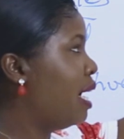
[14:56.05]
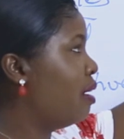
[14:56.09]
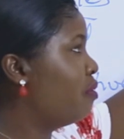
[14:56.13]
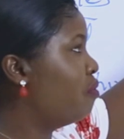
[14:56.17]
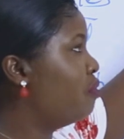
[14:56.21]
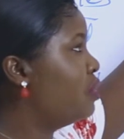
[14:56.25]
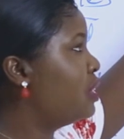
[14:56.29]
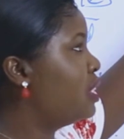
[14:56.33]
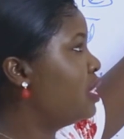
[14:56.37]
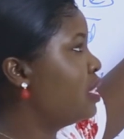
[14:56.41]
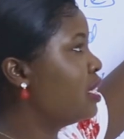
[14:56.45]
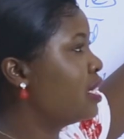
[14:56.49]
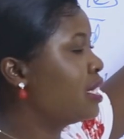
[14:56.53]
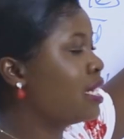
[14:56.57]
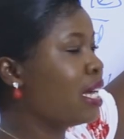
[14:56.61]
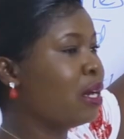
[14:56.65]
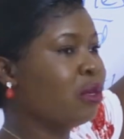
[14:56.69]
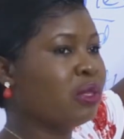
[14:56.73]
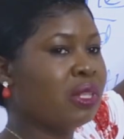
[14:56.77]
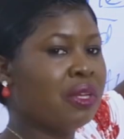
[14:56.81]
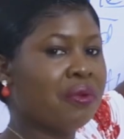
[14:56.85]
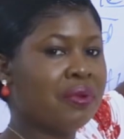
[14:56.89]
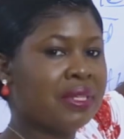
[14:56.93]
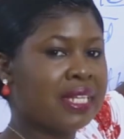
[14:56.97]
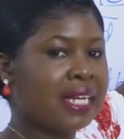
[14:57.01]
I've written it
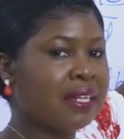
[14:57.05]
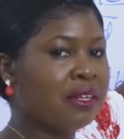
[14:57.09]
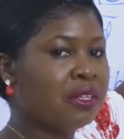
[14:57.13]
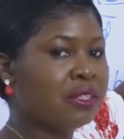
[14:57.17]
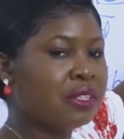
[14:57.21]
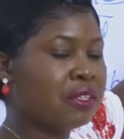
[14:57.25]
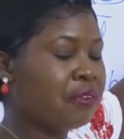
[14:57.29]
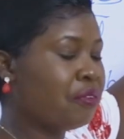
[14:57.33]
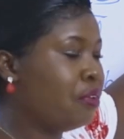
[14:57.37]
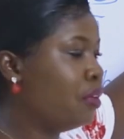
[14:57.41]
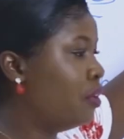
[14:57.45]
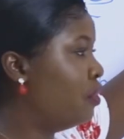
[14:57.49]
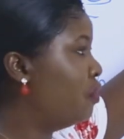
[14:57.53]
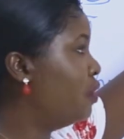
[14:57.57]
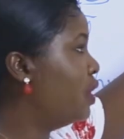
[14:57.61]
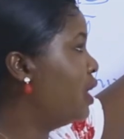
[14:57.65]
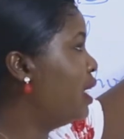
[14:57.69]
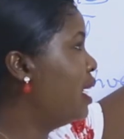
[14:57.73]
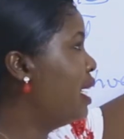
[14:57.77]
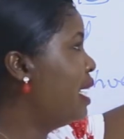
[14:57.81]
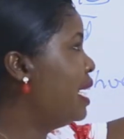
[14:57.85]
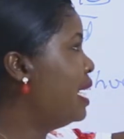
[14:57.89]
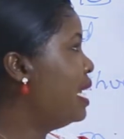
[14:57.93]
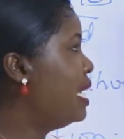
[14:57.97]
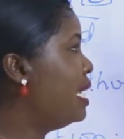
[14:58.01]
down
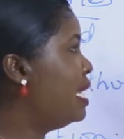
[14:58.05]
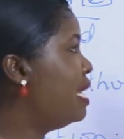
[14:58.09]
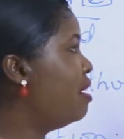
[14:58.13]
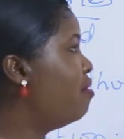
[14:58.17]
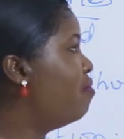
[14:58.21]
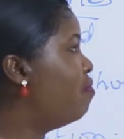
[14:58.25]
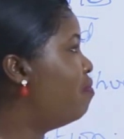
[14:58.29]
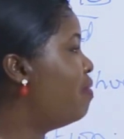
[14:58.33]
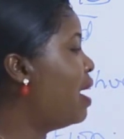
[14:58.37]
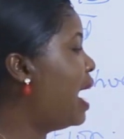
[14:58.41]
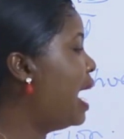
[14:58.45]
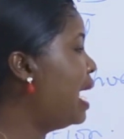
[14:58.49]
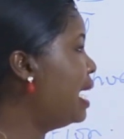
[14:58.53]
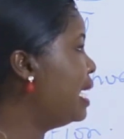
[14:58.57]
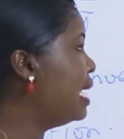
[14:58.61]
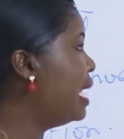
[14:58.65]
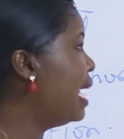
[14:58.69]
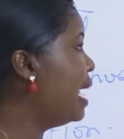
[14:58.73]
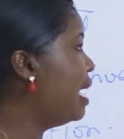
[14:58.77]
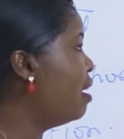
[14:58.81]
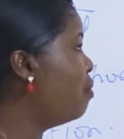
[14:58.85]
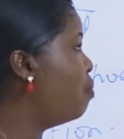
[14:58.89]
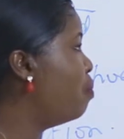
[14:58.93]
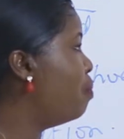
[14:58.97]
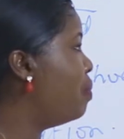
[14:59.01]
3300
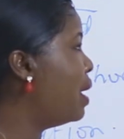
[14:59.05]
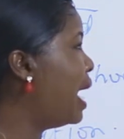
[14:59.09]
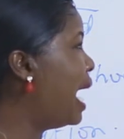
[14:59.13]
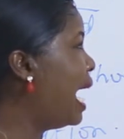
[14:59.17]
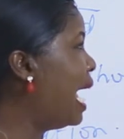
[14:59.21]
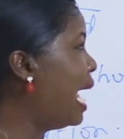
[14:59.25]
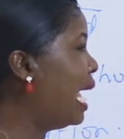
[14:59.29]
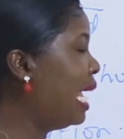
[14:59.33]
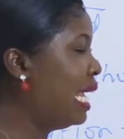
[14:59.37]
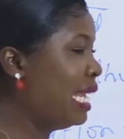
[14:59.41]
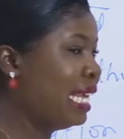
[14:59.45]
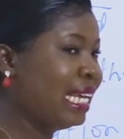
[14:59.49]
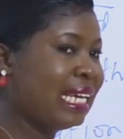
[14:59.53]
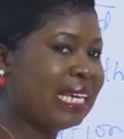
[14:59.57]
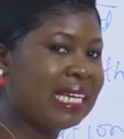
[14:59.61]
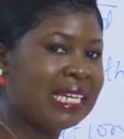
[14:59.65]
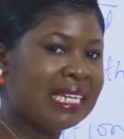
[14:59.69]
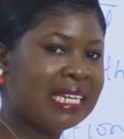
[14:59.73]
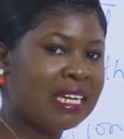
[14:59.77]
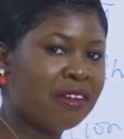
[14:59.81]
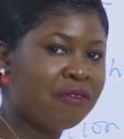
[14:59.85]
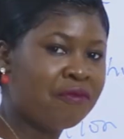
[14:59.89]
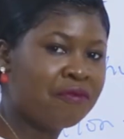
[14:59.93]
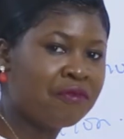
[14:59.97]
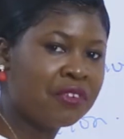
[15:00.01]
divided by
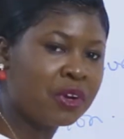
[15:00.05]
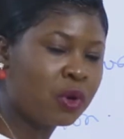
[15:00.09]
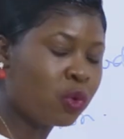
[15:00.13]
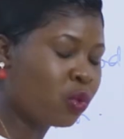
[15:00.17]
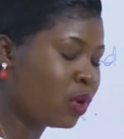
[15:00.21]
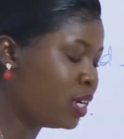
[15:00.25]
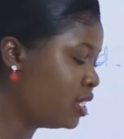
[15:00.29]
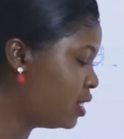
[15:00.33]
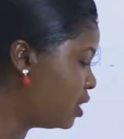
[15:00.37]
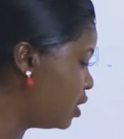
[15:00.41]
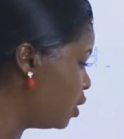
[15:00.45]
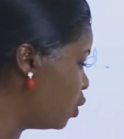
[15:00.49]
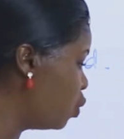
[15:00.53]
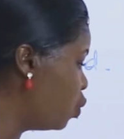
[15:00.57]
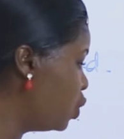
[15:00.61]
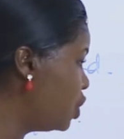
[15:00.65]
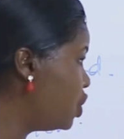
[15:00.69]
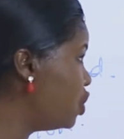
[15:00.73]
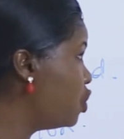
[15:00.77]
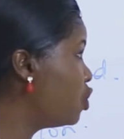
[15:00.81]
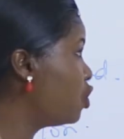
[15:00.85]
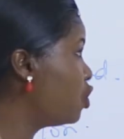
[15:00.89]
the frequency, which